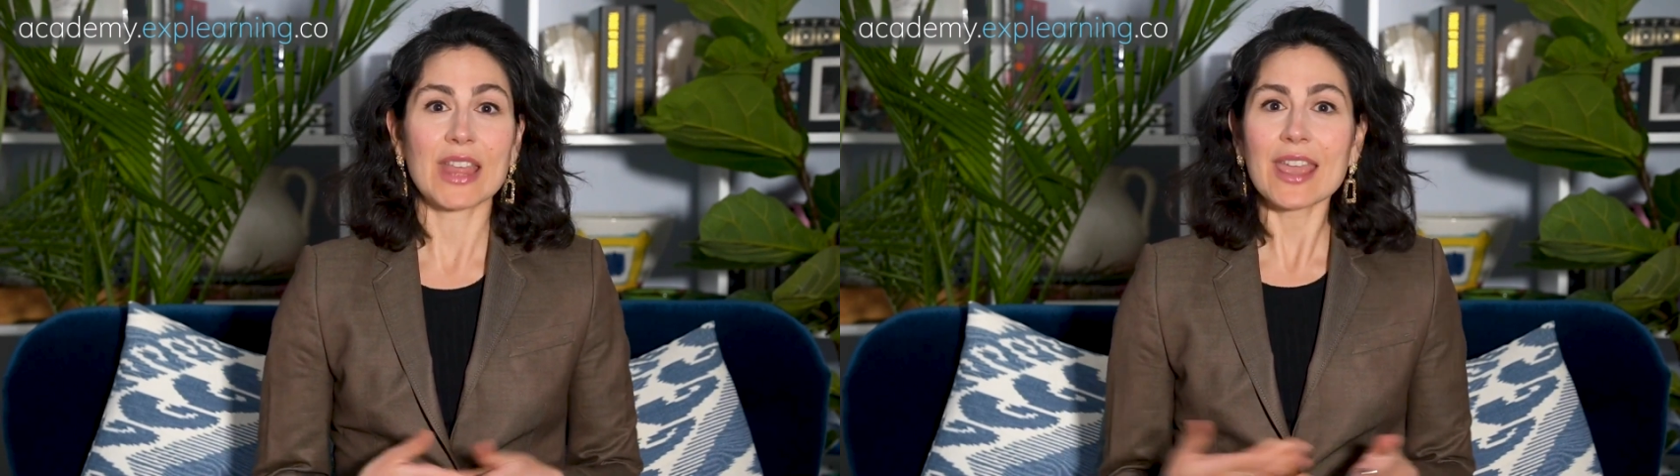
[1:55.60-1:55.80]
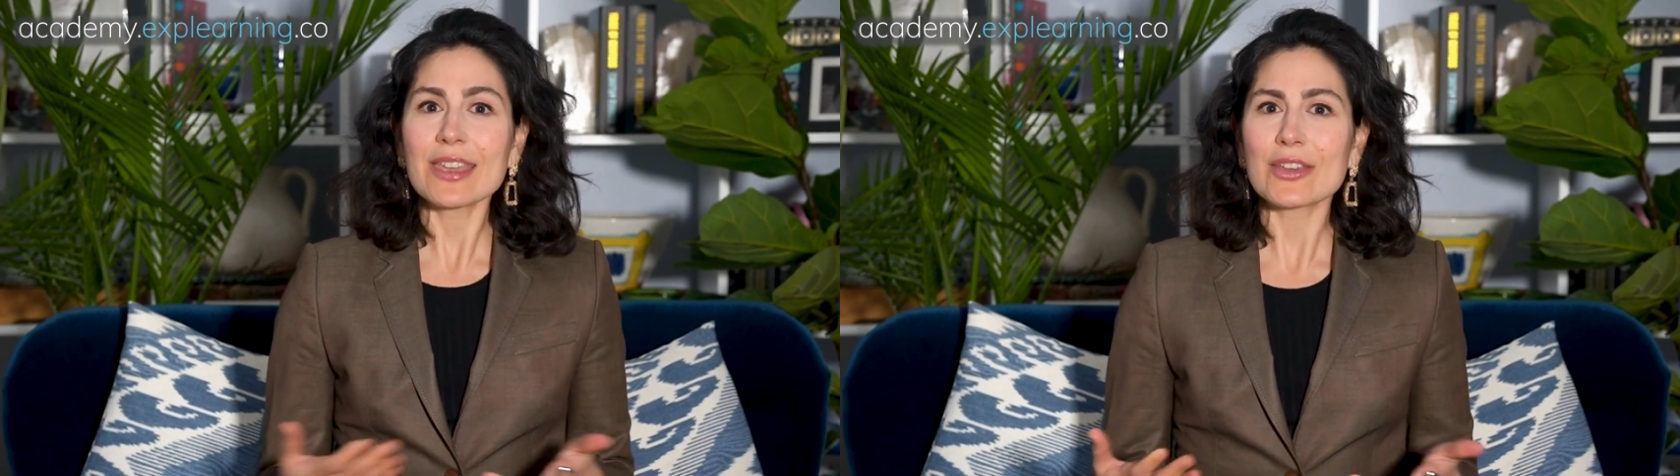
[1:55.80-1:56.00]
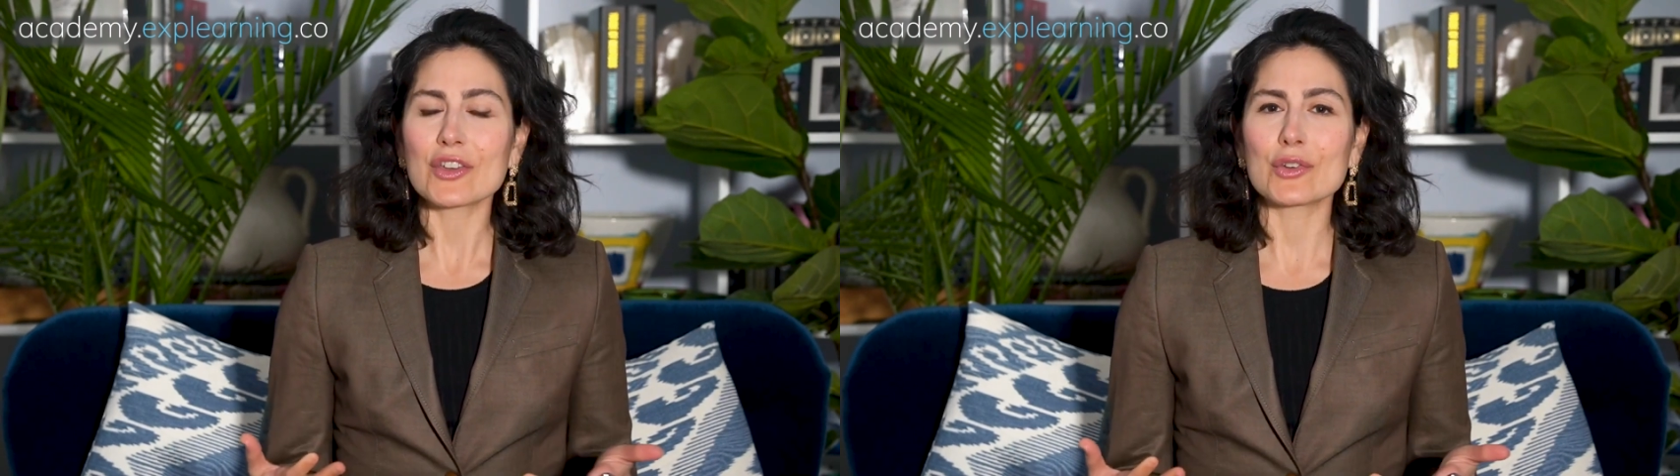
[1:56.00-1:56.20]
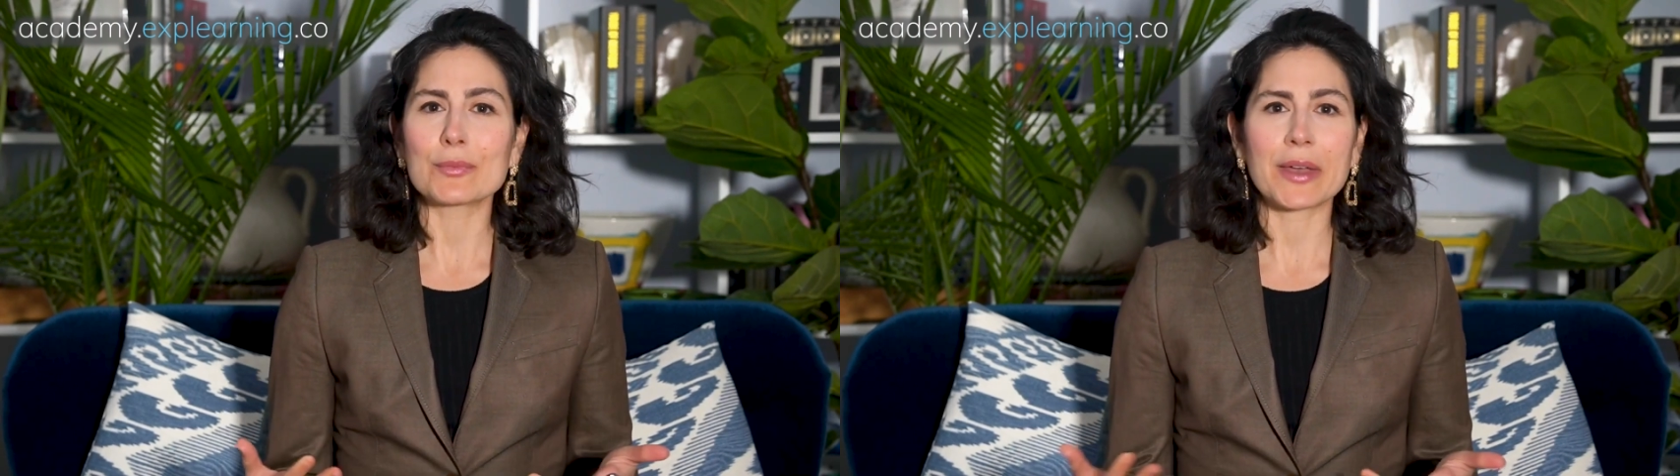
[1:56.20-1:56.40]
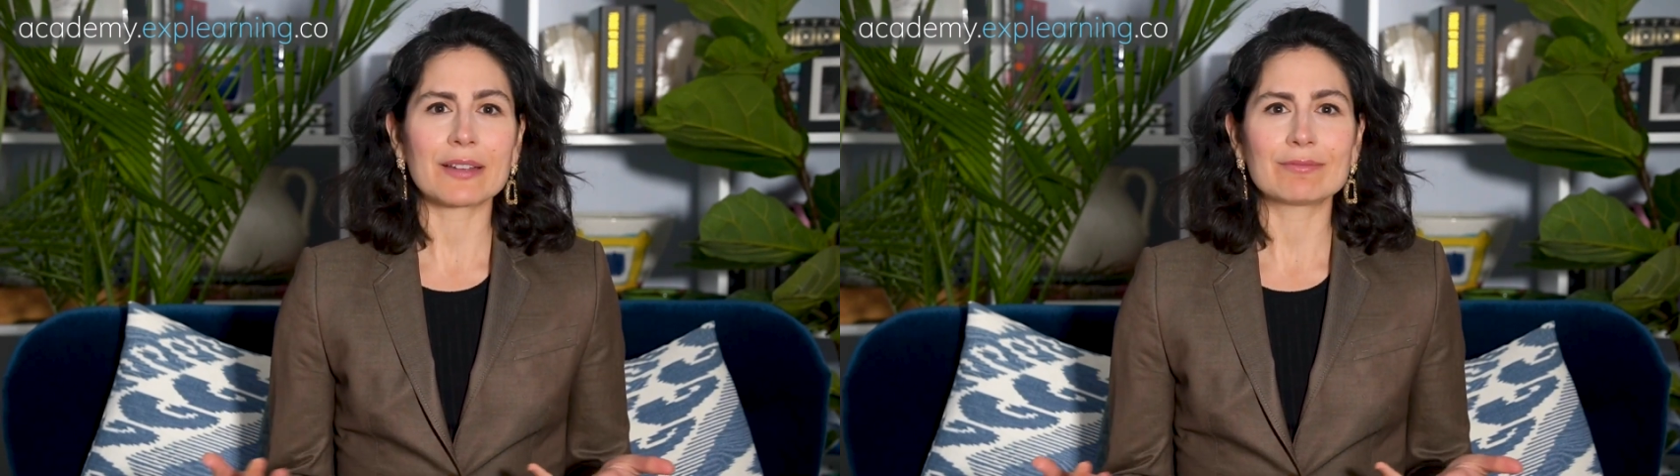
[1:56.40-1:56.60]
Thank
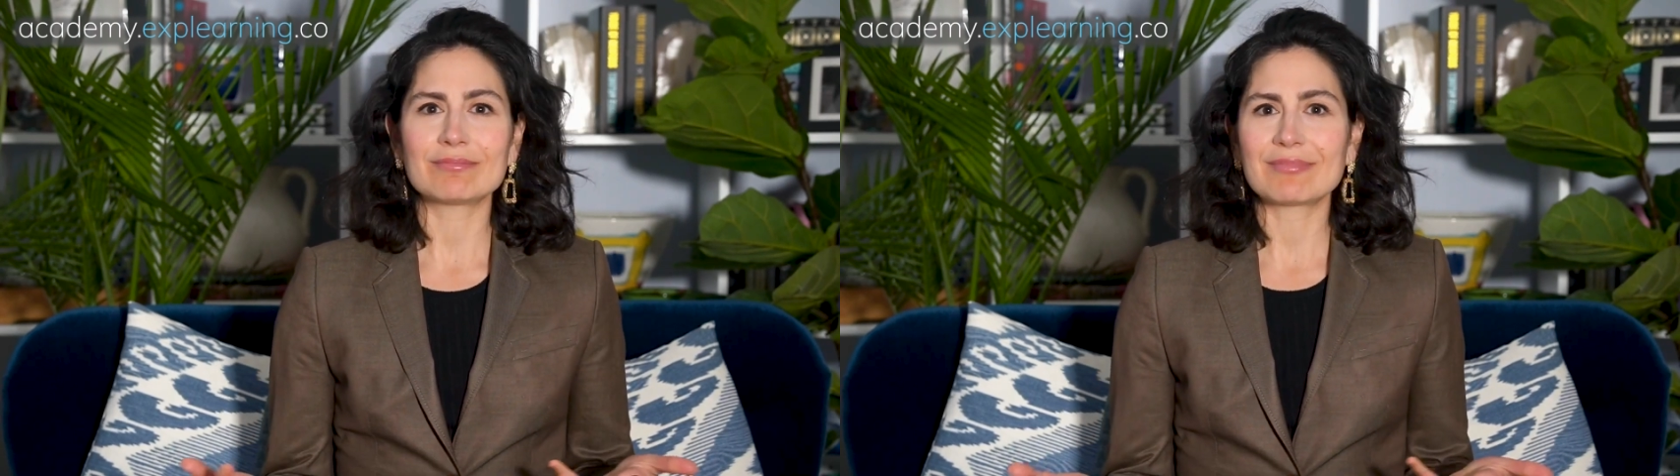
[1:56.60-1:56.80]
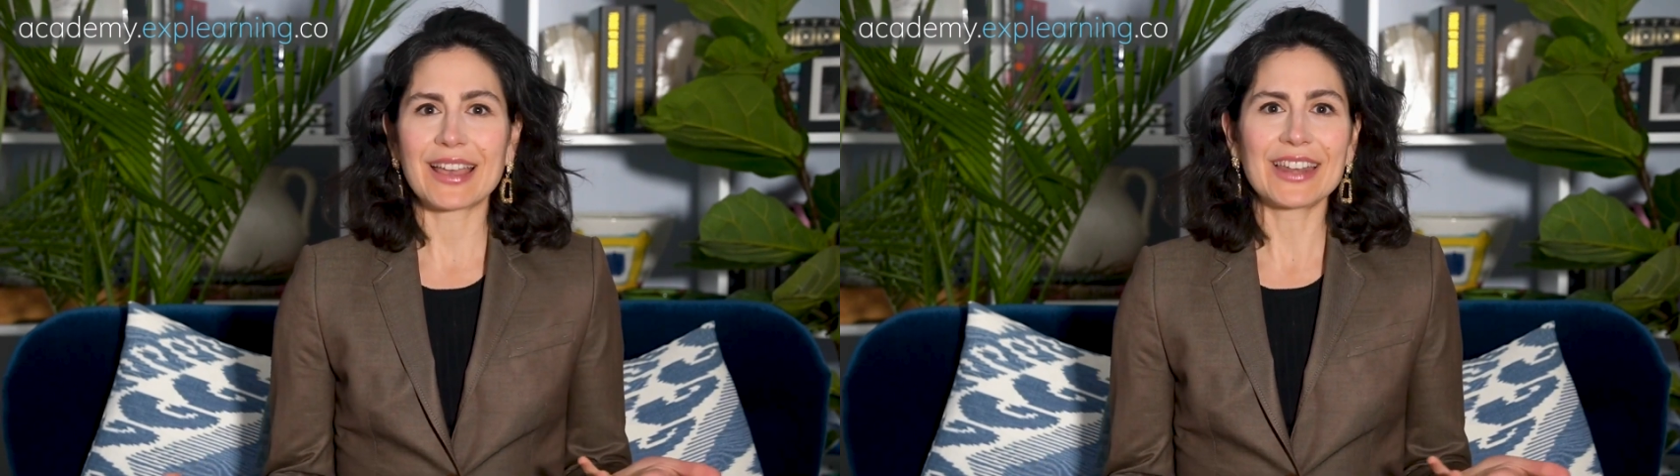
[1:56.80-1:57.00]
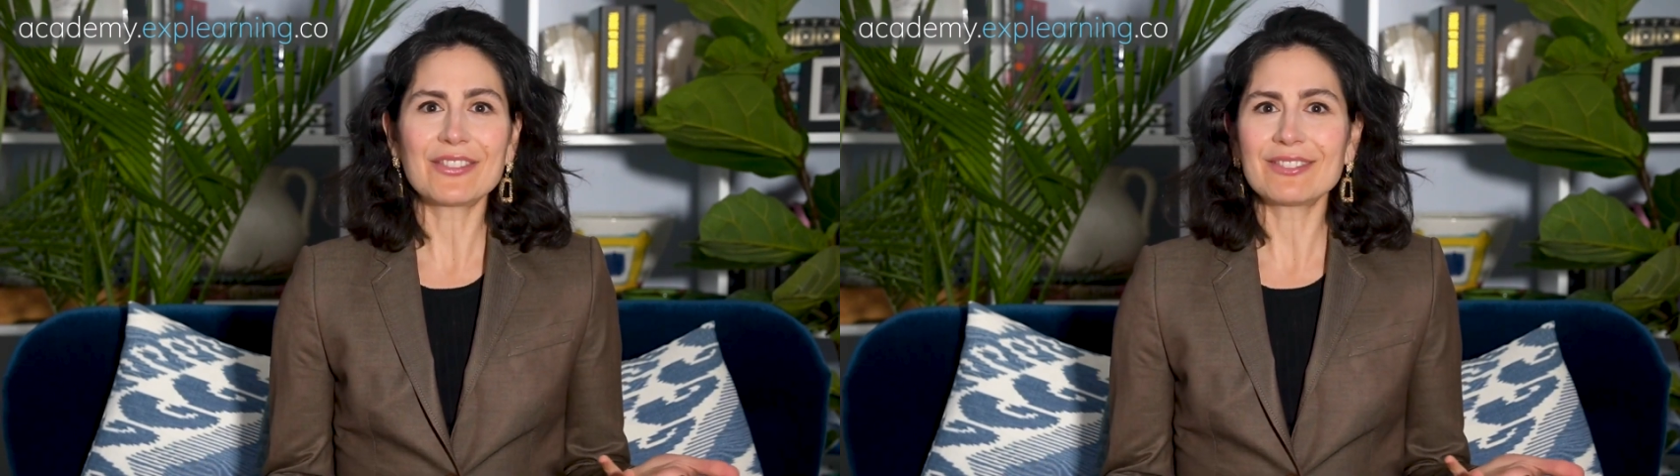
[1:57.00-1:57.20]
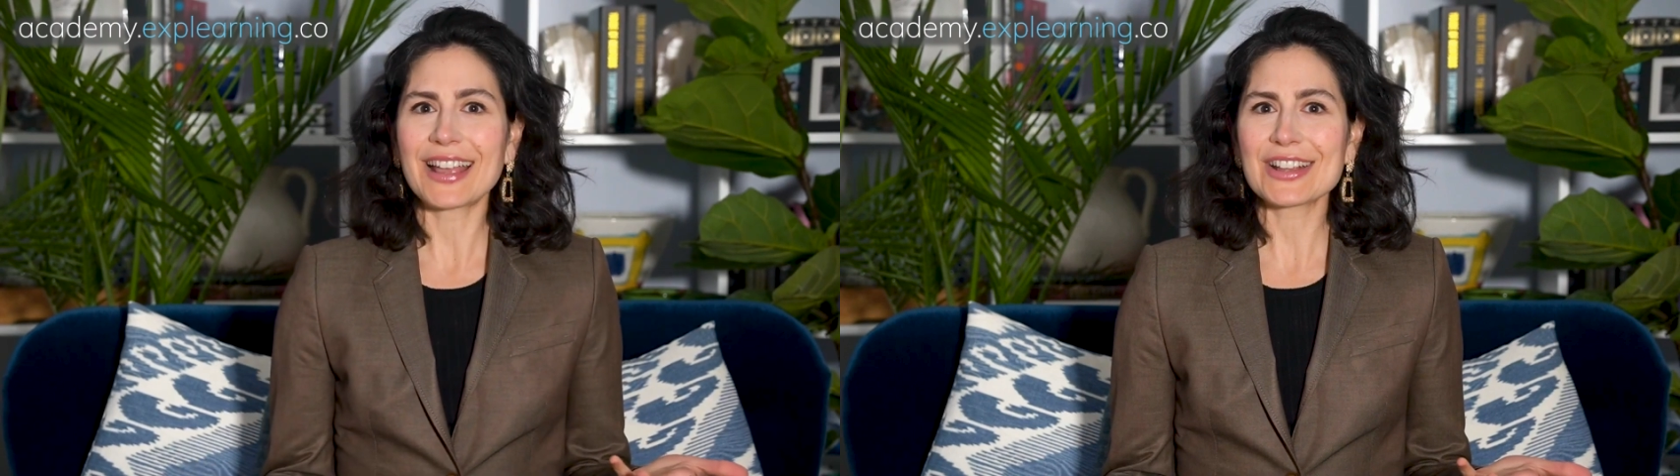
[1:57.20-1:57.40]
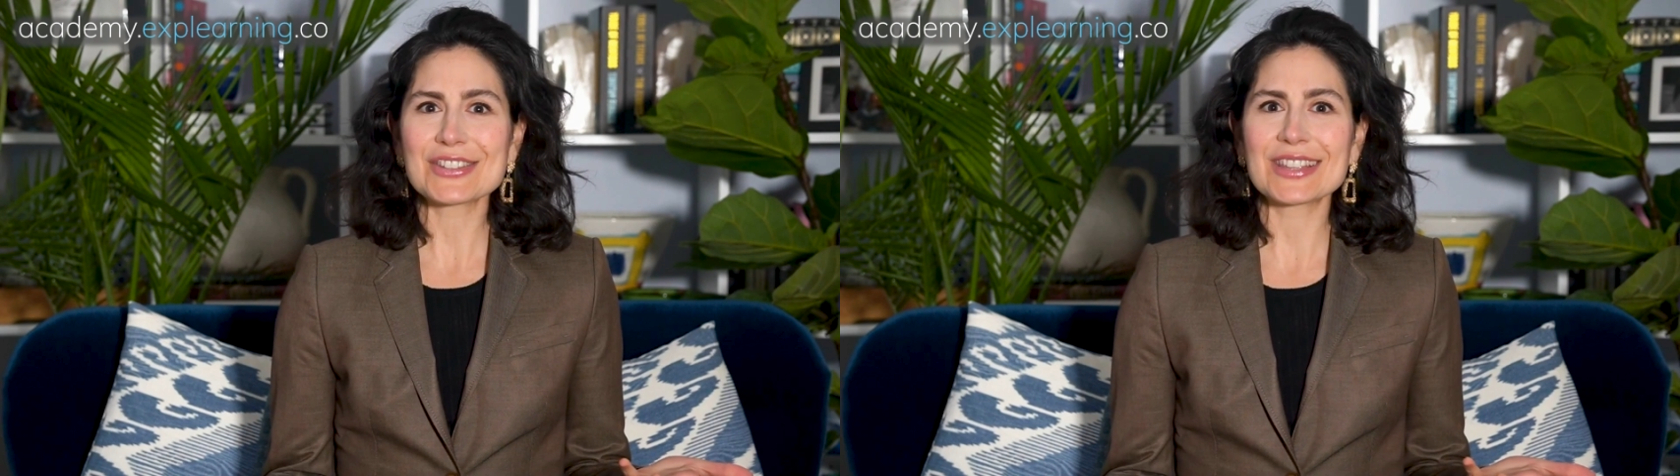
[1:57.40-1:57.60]
you, but I don't
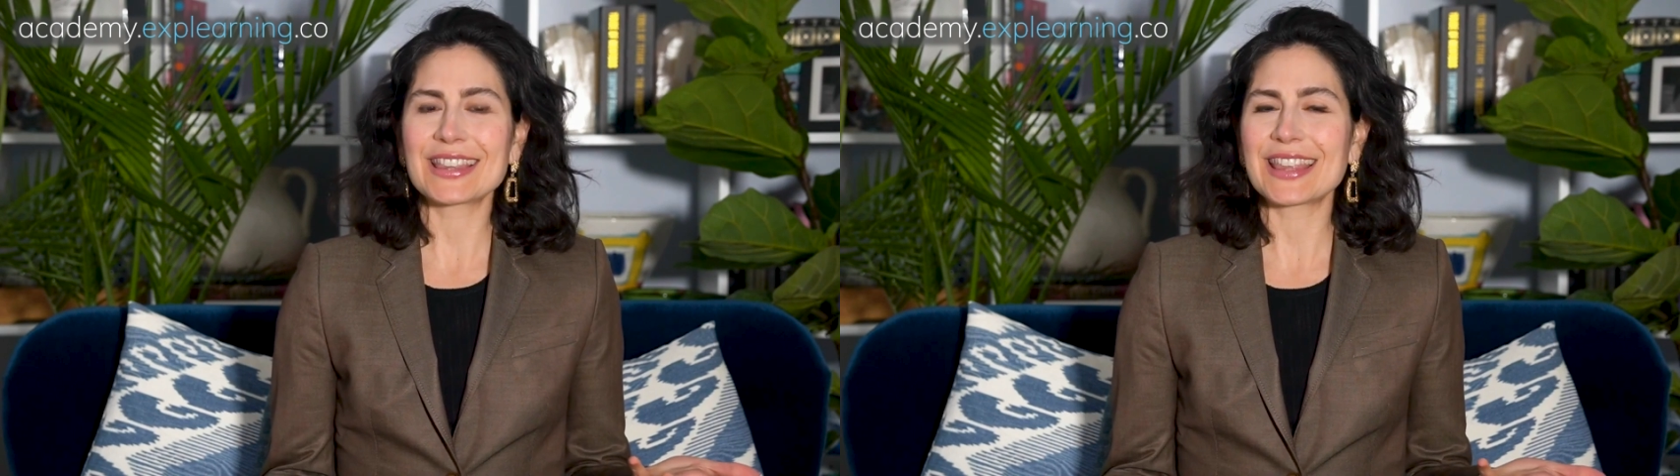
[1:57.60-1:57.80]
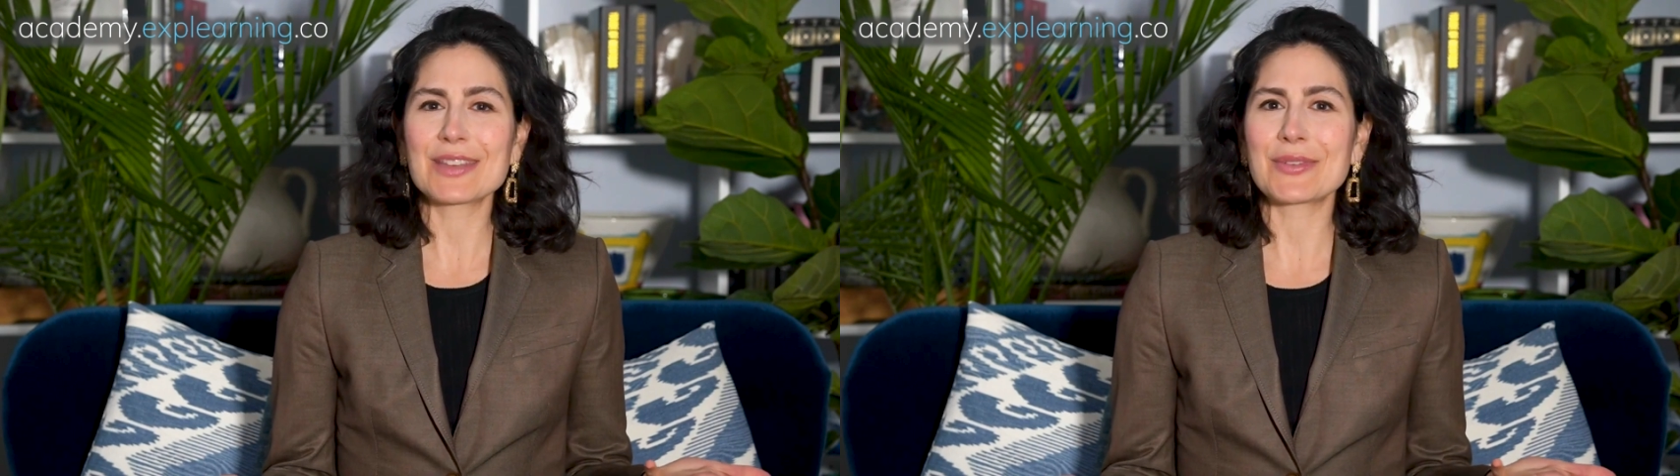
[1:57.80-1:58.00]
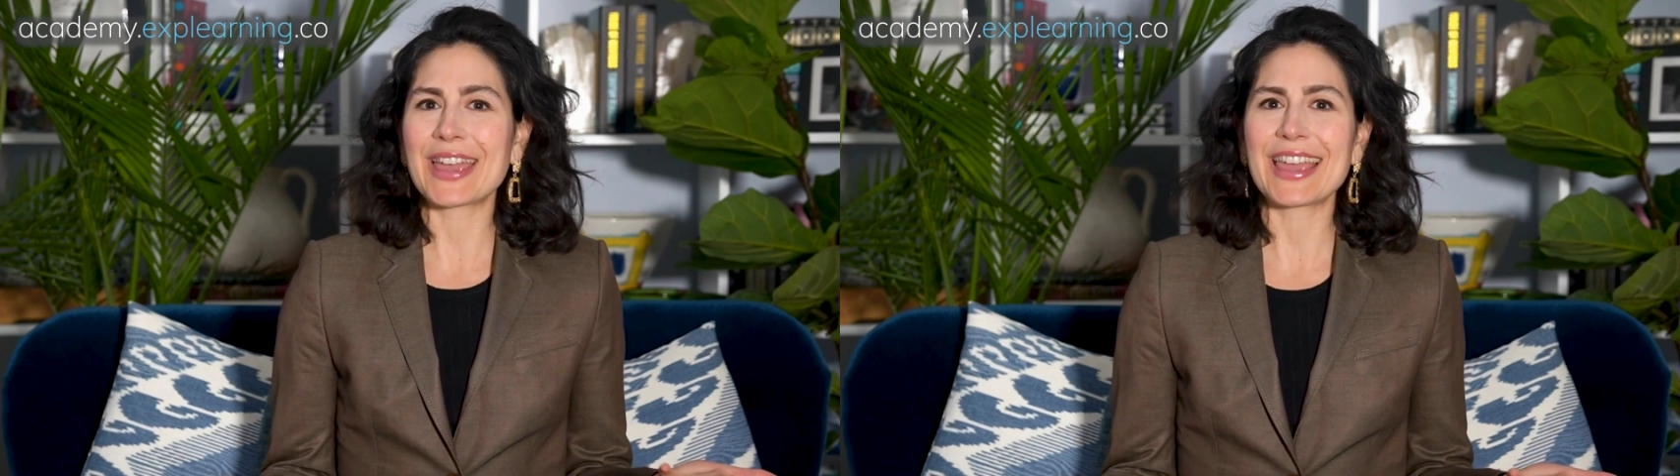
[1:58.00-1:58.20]
actually think my